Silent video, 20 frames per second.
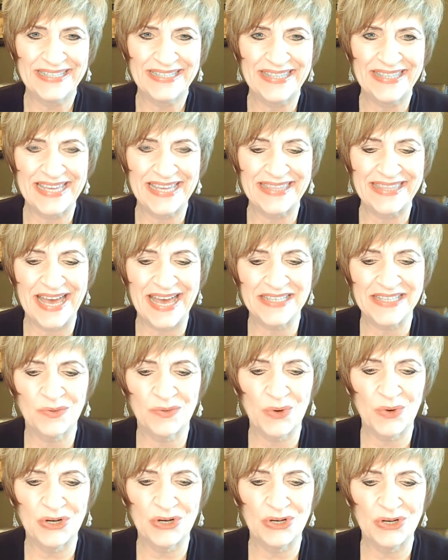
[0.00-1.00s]
then that's
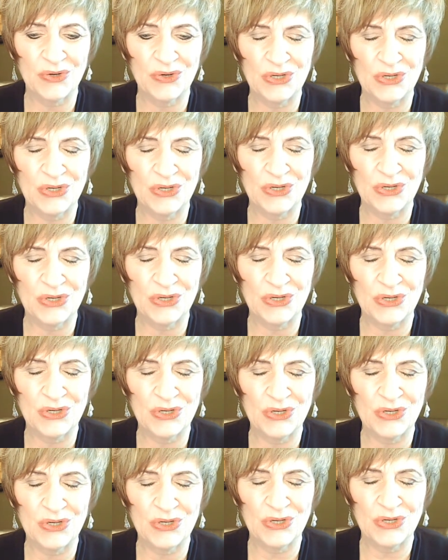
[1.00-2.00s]
where you
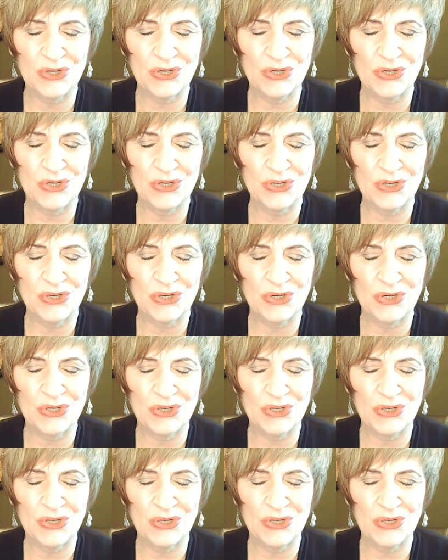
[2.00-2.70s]
start. But maybe